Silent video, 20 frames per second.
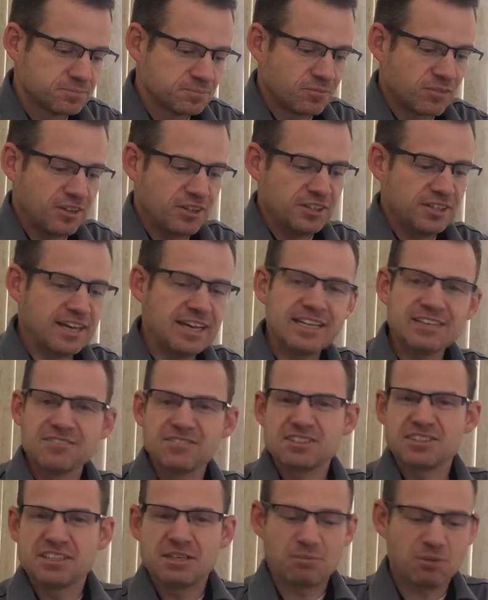There, you can't even
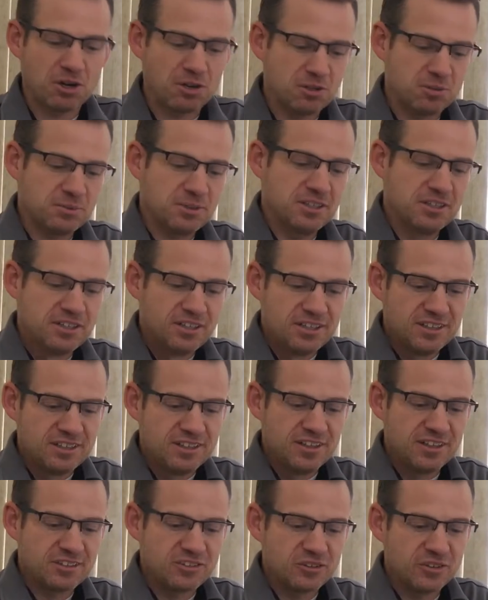see it probably.
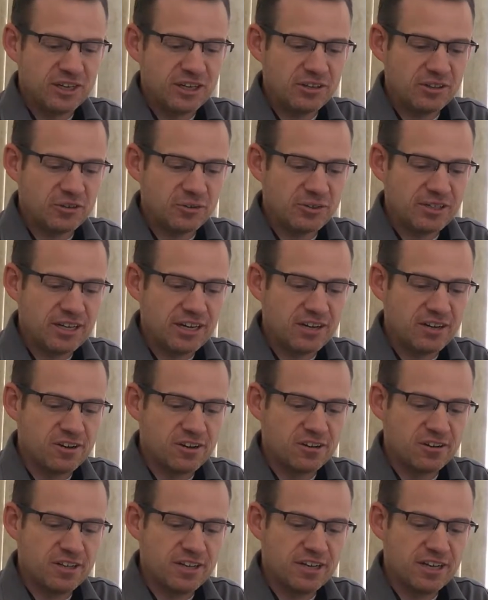So I would throw
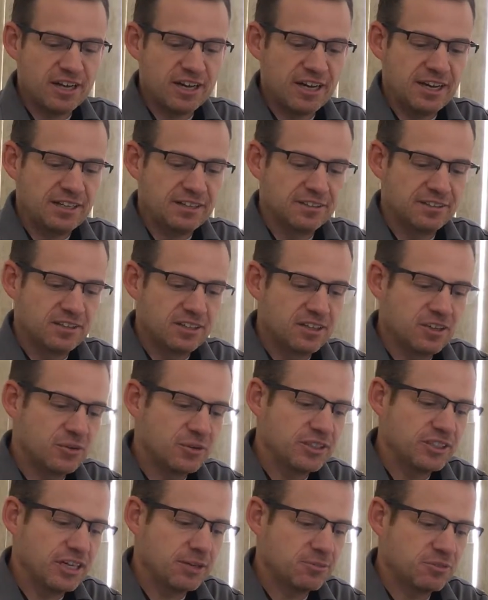down a 9. 3
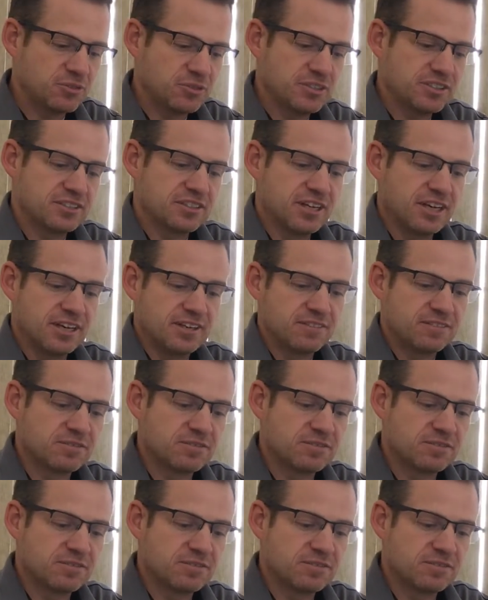times 3 is 9.